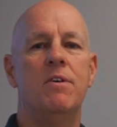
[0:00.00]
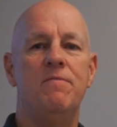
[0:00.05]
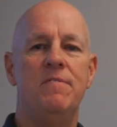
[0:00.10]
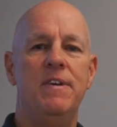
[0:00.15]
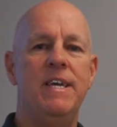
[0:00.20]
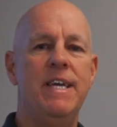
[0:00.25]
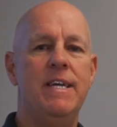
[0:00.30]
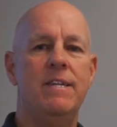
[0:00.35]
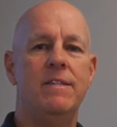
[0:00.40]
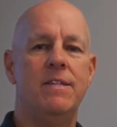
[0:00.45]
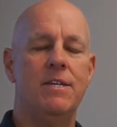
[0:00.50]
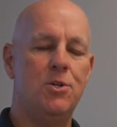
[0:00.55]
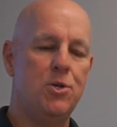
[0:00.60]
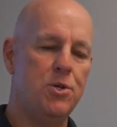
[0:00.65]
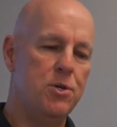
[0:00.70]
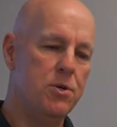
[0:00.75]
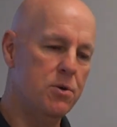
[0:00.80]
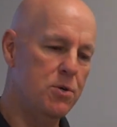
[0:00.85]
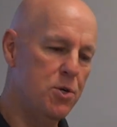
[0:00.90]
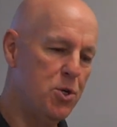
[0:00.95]
of heat that
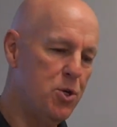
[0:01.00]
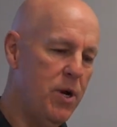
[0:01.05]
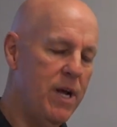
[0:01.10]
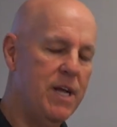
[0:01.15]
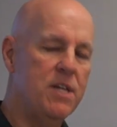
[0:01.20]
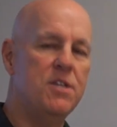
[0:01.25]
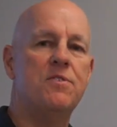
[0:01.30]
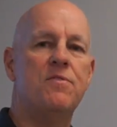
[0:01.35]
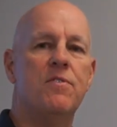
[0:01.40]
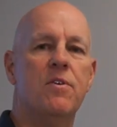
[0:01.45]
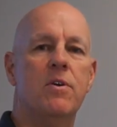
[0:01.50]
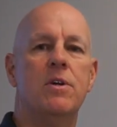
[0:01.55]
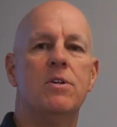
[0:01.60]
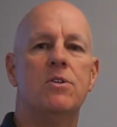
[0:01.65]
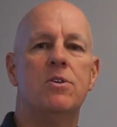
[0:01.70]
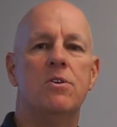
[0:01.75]
you're transferring